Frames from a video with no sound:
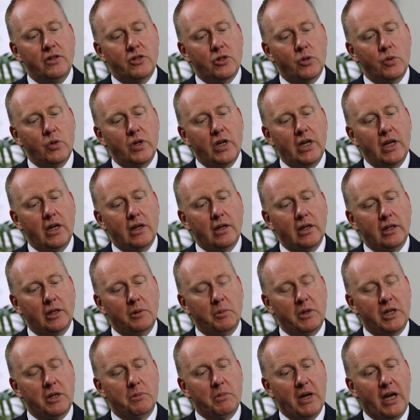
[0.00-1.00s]
talking a little
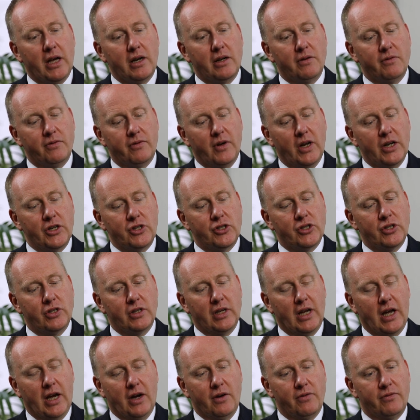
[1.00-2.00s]
bit about inflation
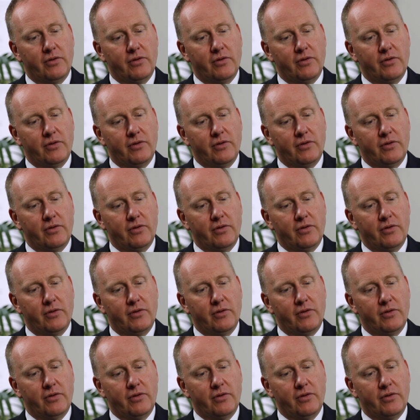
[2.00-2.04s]
now